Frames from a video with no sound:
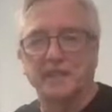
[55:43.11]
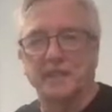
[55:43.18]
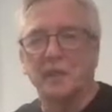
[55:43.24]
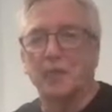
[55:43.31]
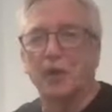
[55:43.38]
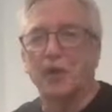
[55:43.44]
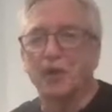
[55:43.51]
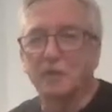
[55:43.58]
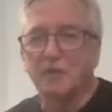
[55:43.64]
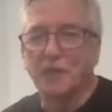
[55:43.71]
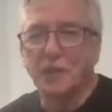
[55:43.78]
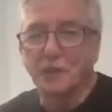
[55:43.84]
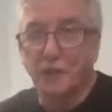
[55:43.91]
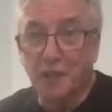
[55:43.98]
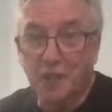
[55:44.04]
I bought them when
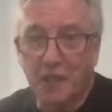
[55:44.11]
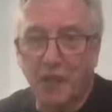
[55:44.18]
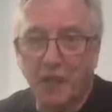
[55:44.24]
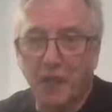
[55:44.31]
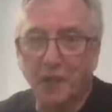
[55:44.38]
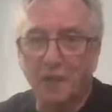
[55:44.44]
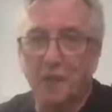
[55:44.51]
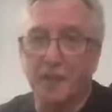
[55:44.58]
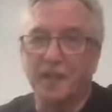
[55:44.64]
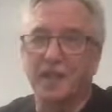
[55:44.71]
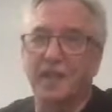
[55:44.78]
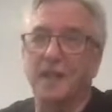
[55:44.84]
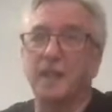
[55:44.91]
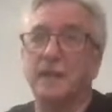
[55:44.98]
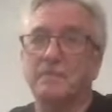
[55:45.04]
they first came out thinking,